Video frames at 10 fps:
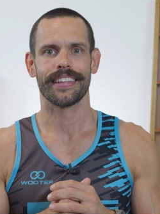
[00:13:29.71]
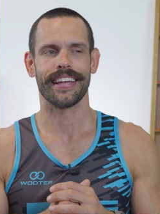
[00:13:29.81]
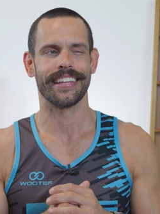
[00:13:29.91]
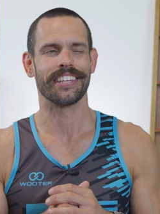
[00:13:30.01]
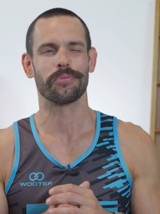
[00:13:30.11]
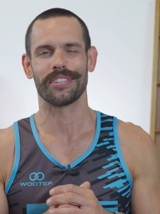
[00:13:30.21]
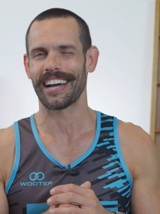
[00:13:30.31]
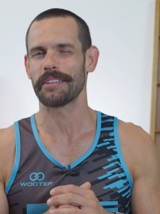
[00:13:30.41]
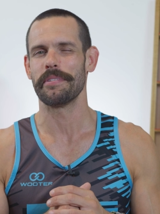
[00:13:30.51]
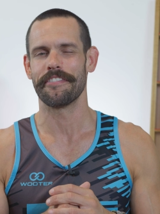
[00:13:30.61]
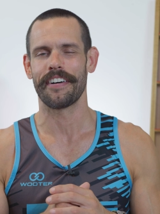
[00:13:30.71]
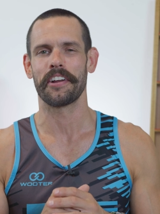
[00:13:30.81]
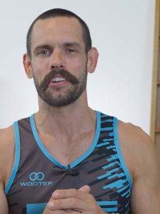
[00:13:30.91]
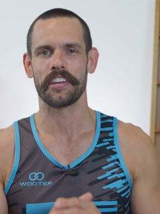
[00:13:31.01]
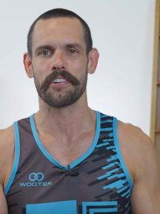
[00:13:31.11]
that this was not going to be the
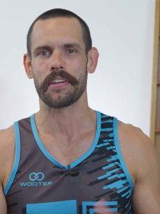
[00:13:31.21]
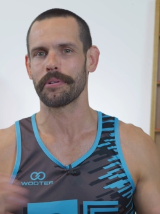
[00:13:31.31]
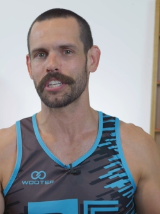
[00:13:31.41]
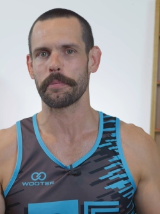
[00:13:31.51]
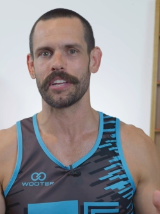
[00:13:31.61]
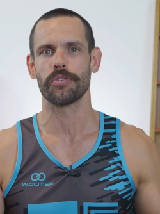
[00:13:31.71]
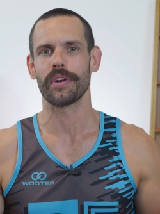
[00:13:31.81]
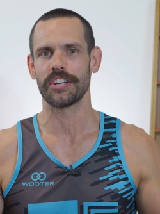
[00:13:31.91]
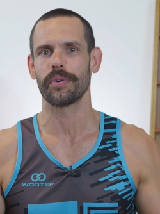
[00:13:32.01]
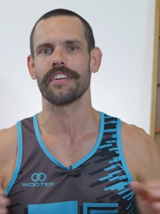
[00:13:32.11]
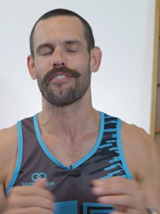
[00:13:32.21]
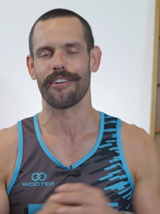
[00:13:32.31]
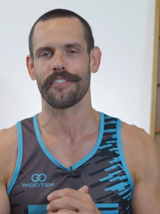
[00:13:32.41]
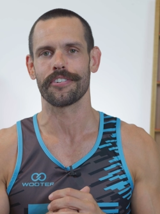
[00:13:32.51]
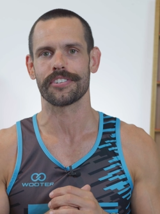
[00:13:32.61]
final year. There was going to be a 2024
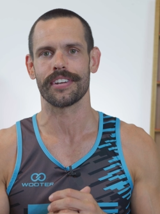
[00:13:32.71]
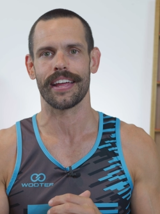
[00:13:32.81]
version,